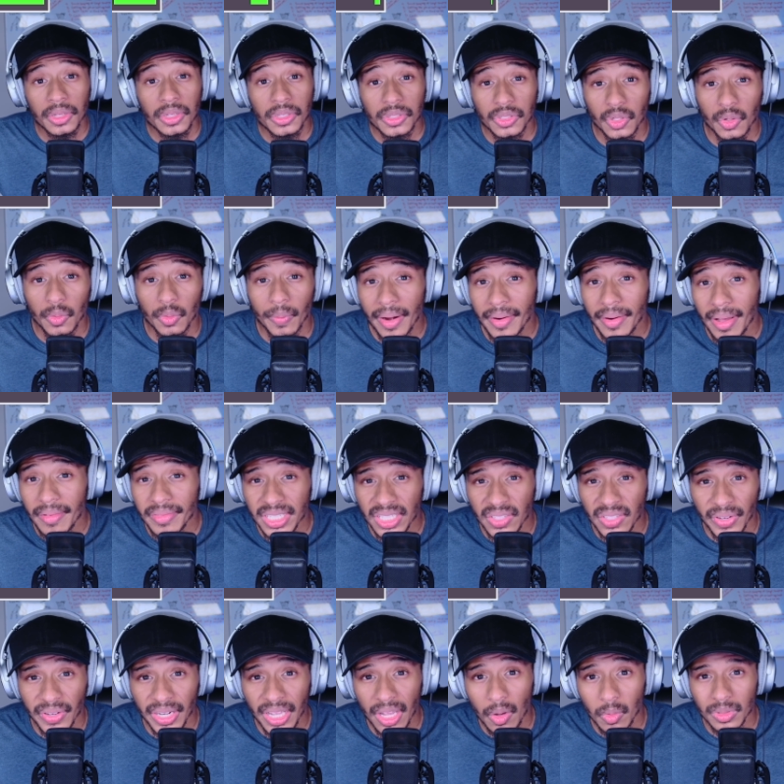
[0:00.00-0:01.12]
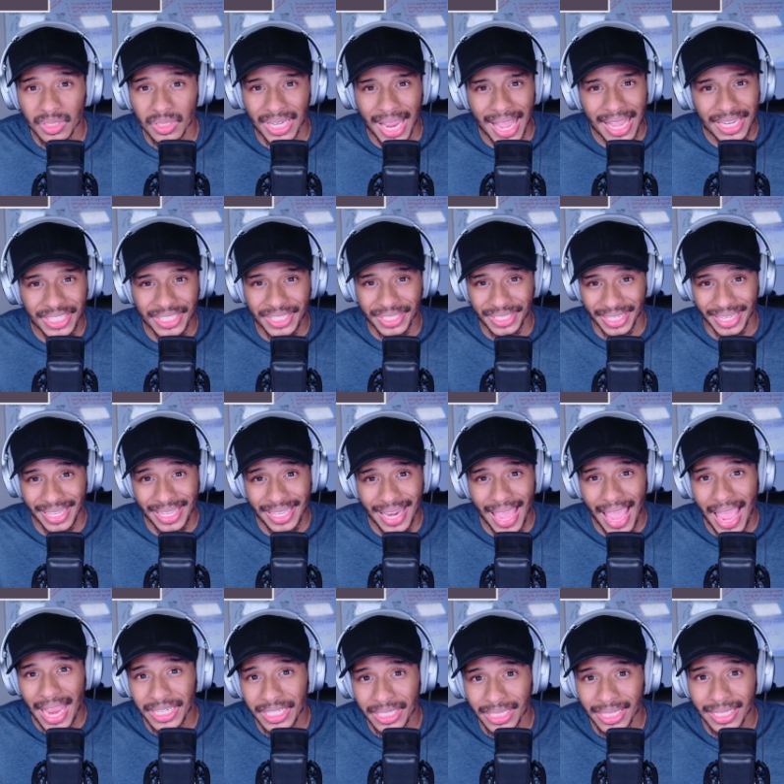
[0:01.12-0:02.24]
So to round out this video, Josh did
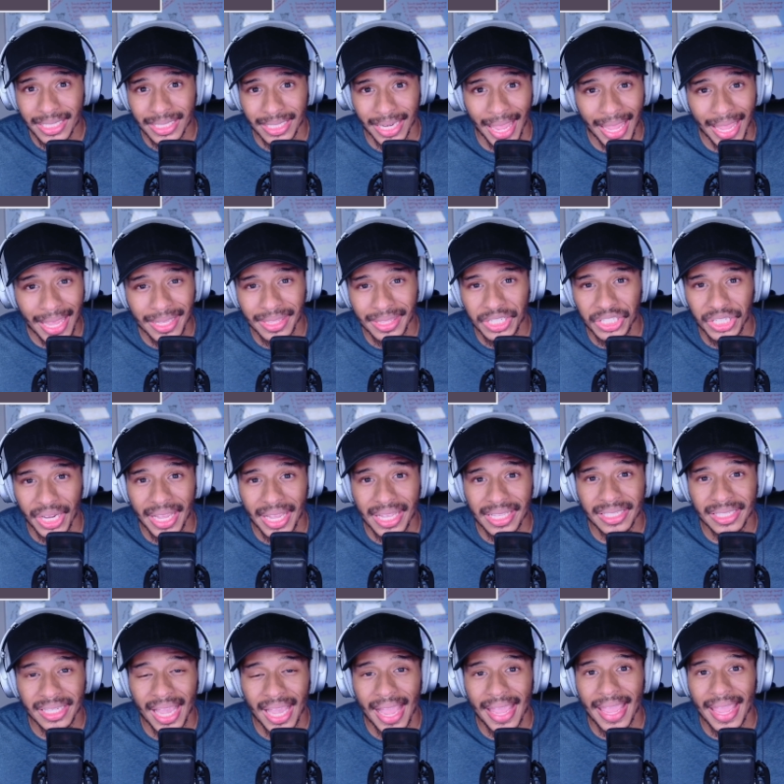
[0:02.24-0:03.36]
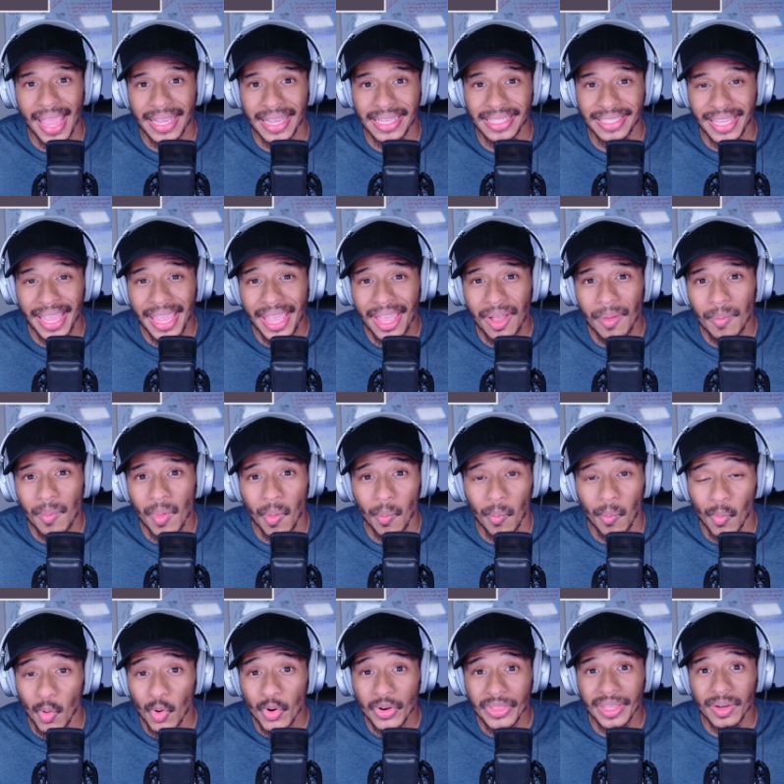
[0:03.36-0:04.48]
actually take the JNCIA exam
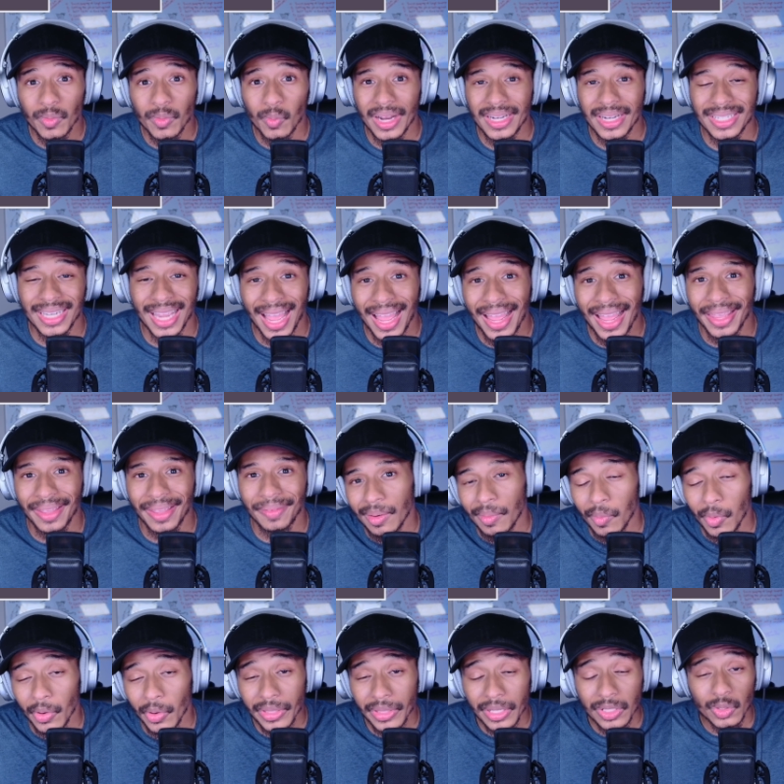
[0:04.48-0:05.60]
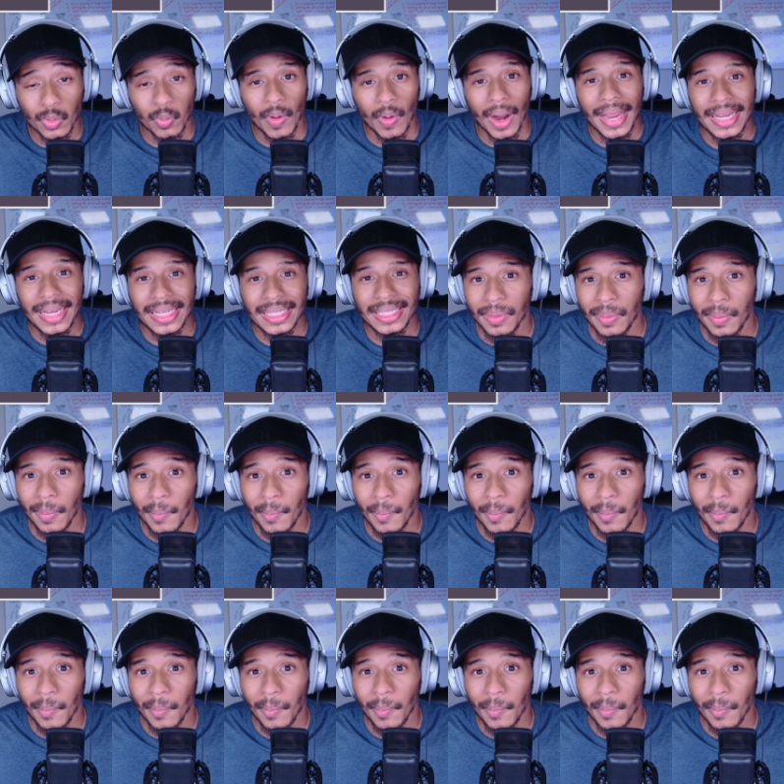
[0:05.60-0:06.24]
more than one time, more than twice.